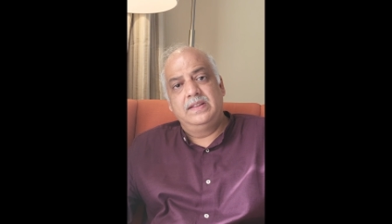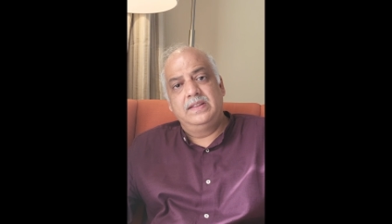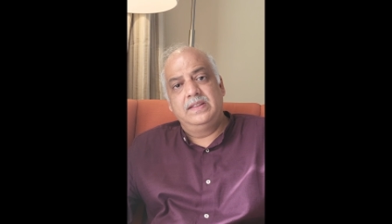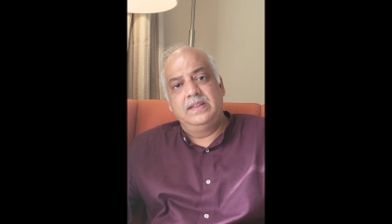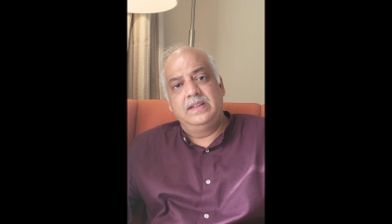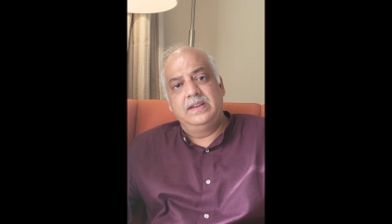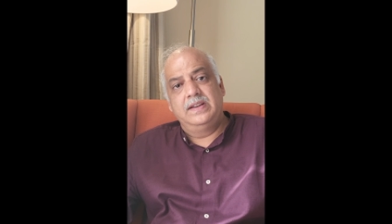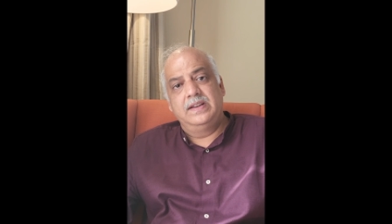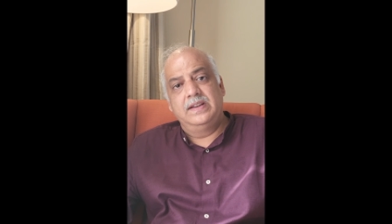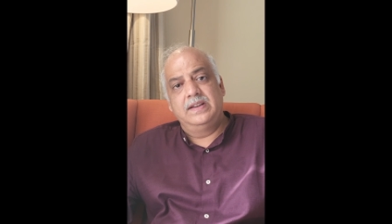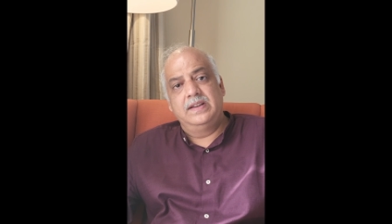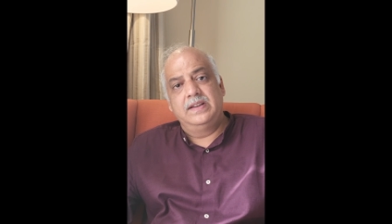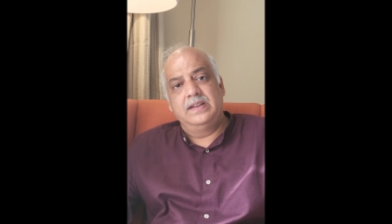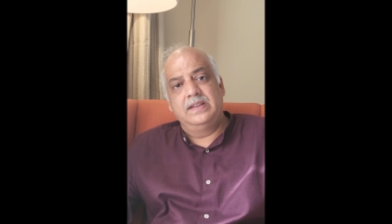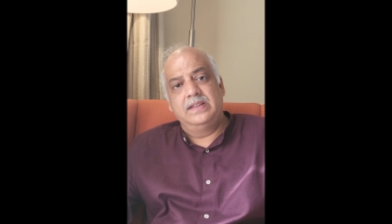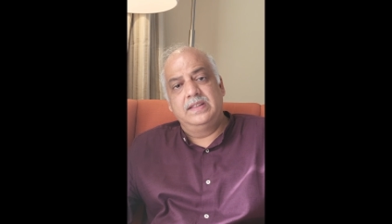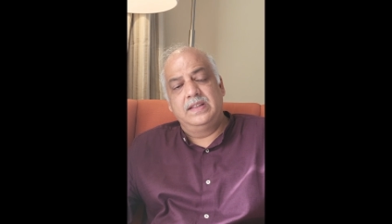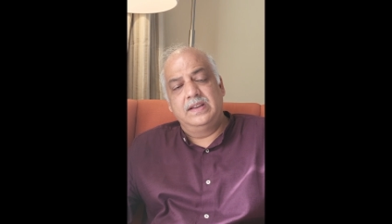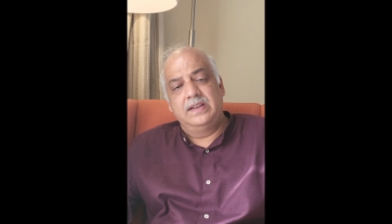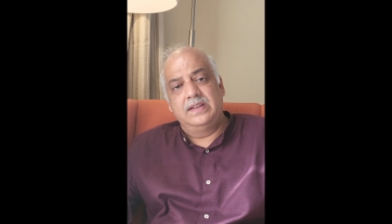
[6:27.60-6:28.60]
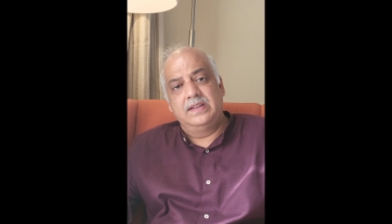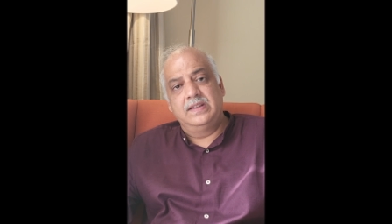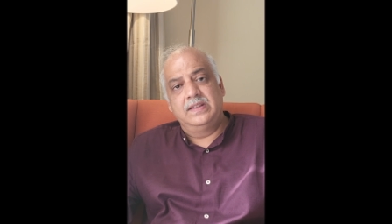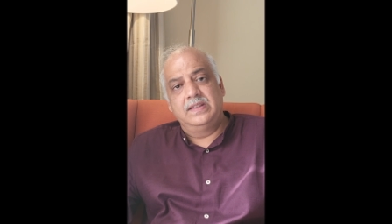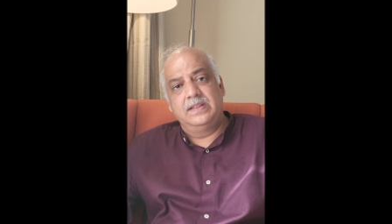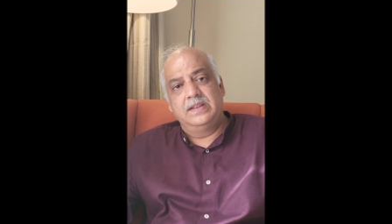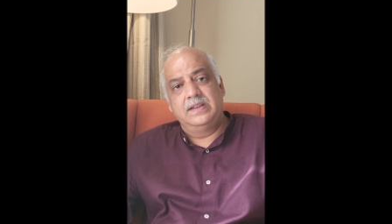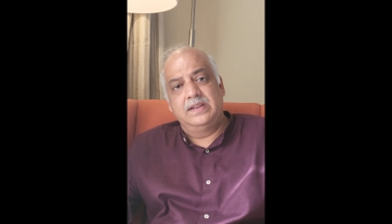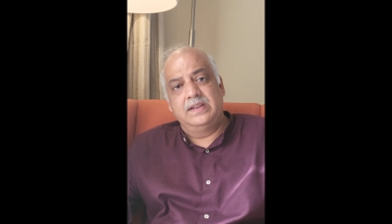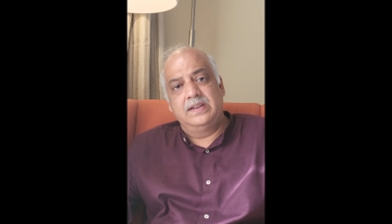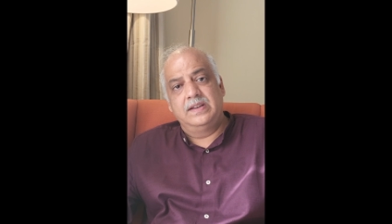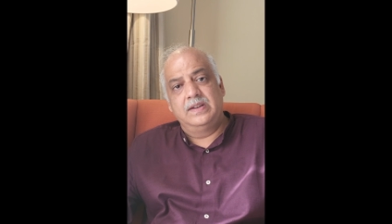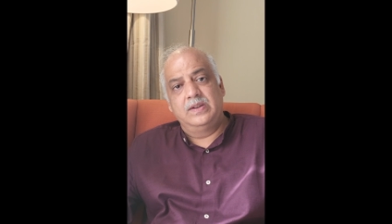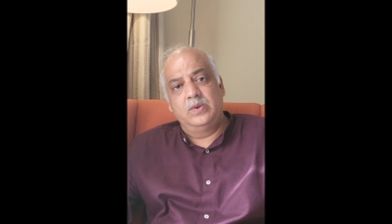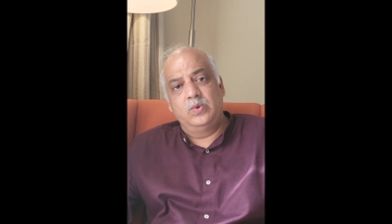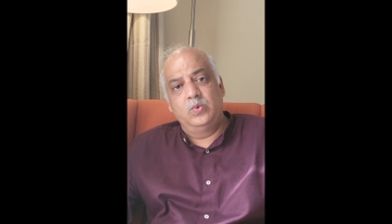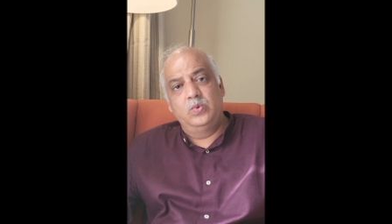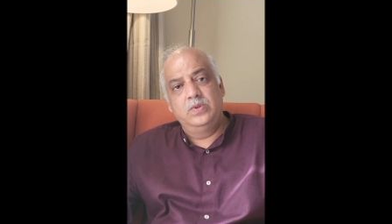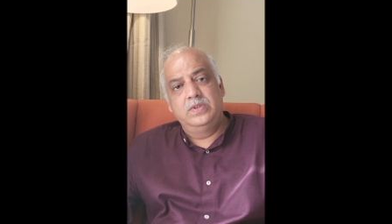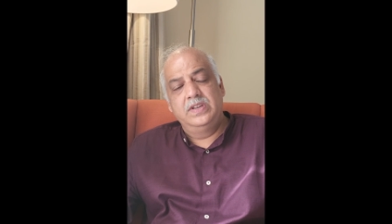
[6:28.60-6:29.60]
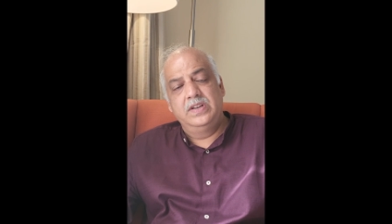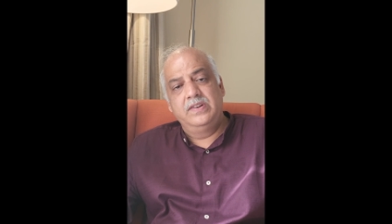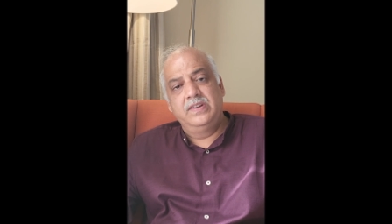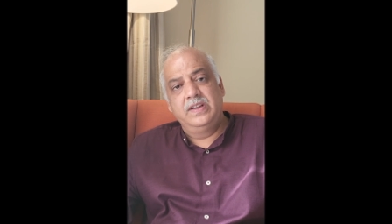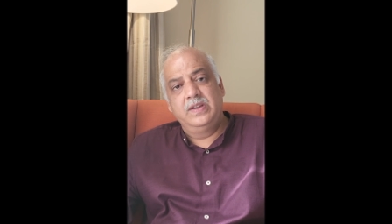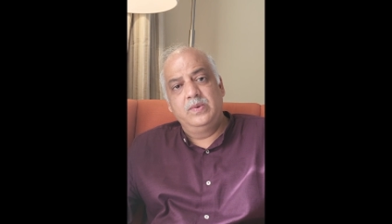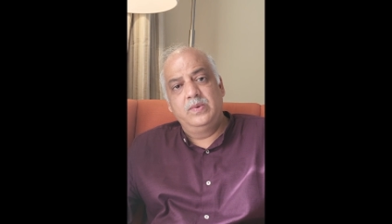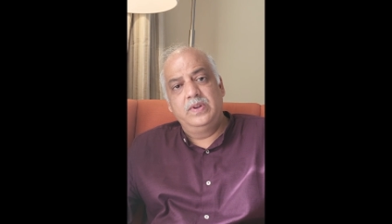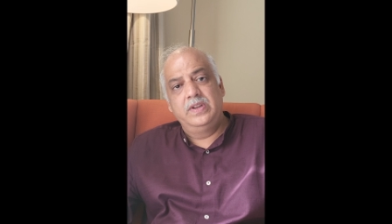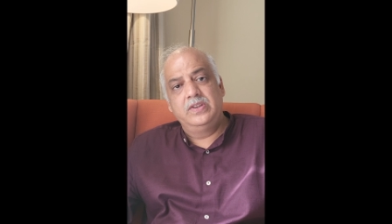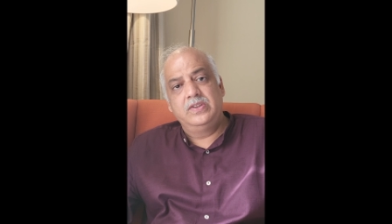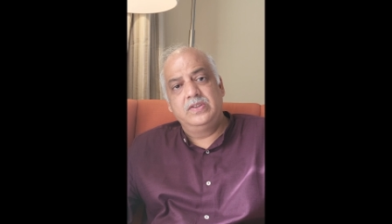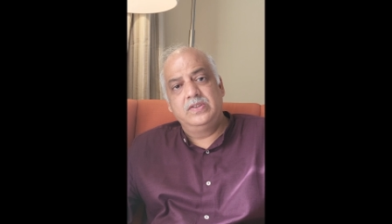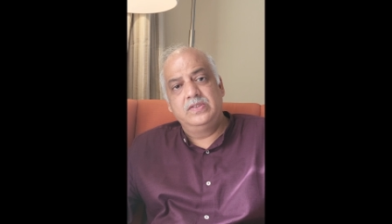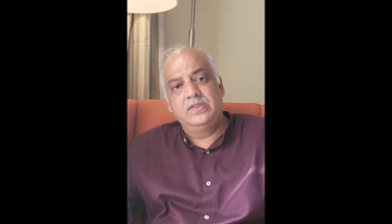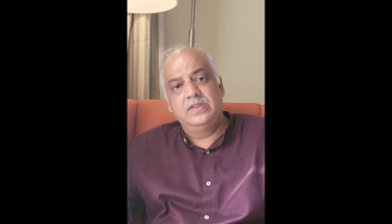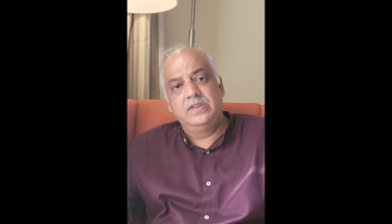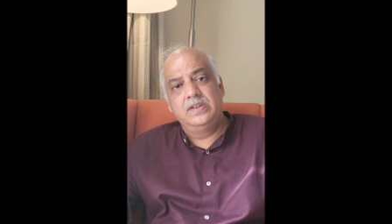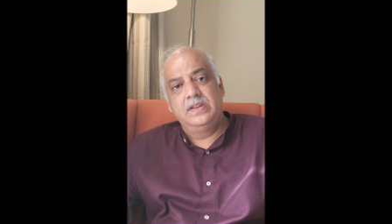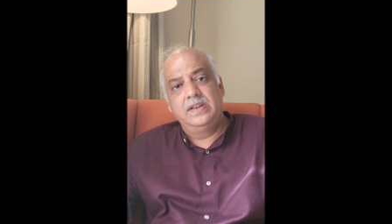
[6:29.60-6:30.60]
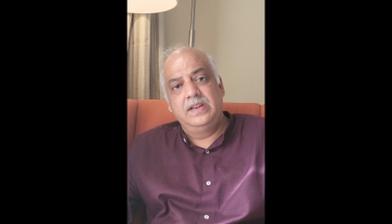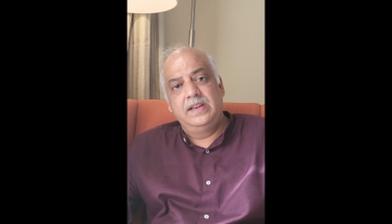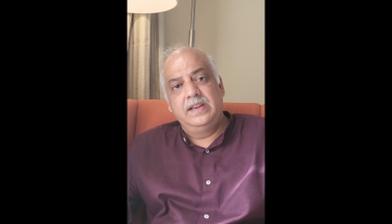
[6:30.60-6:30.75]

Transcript: the, the, the rules and regulations,